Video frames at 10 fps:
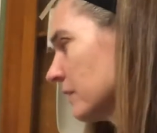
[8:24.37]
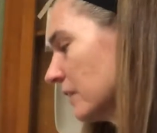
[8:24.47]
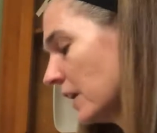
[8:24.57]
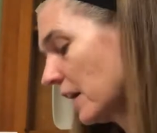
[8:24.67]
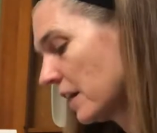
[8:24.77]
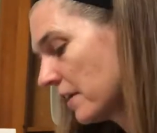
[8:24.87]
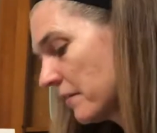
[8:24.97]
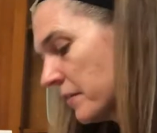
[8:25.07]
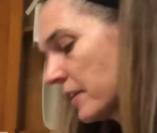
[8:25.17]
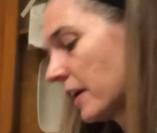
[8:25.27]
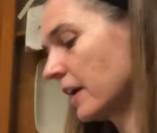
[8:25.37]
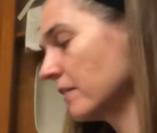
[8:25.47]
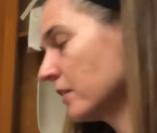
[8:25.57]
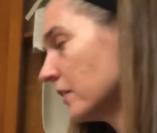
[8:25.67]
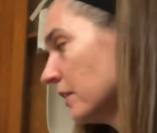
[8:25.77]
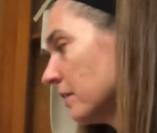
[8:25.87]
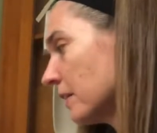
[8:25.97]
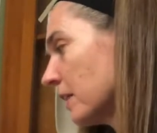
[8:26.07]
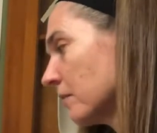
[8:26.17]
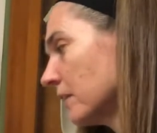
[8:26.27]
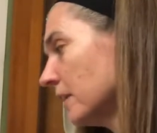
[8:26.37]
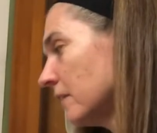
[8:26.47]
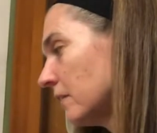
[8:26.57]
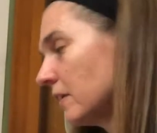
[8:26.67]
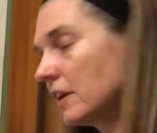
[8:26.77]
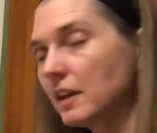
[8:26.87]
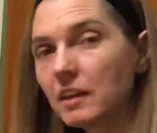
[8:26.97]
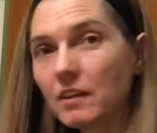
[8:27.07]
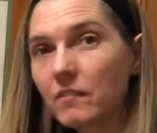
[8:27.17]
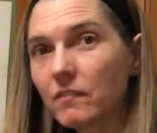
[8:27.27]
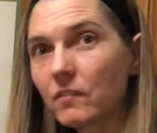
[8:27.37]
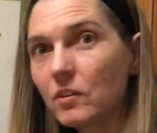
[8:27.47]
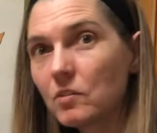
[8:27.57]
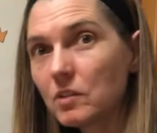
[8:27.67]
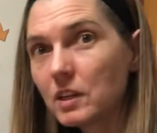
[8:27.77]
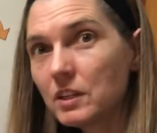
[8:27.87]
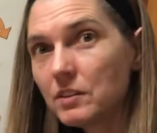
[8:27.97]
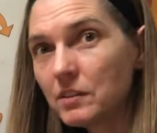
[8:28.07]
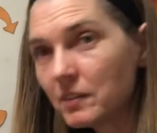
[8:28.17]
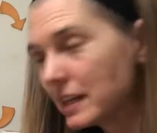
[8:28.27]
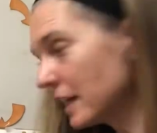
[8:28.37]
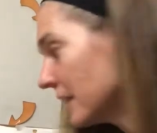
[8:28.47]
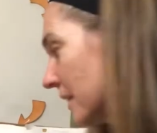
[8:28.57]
Okay, I'm going to write one and see if you can do it.